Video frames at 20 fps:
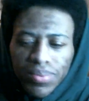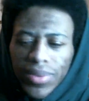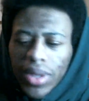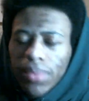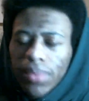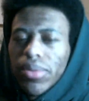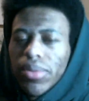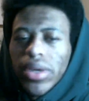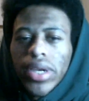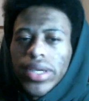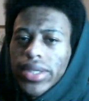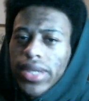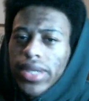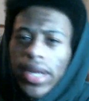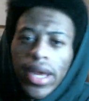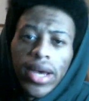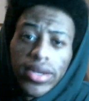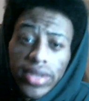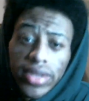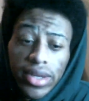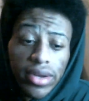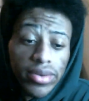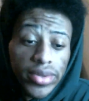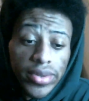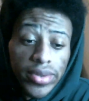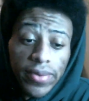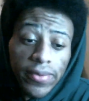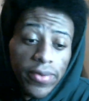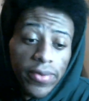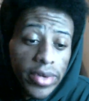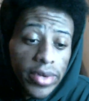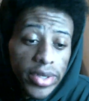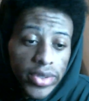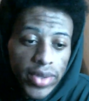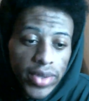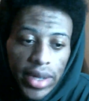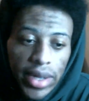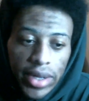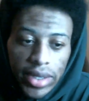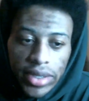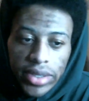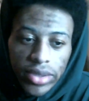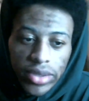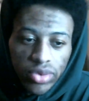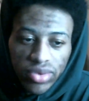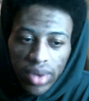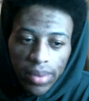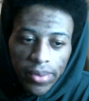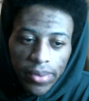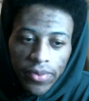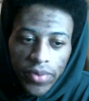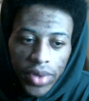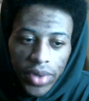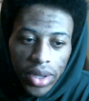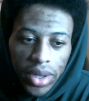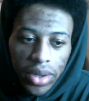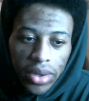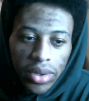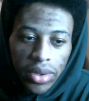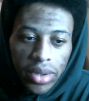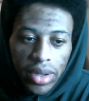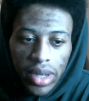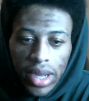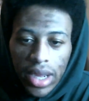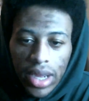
but yesterday I was out with some friends, so I couldn't drop a video.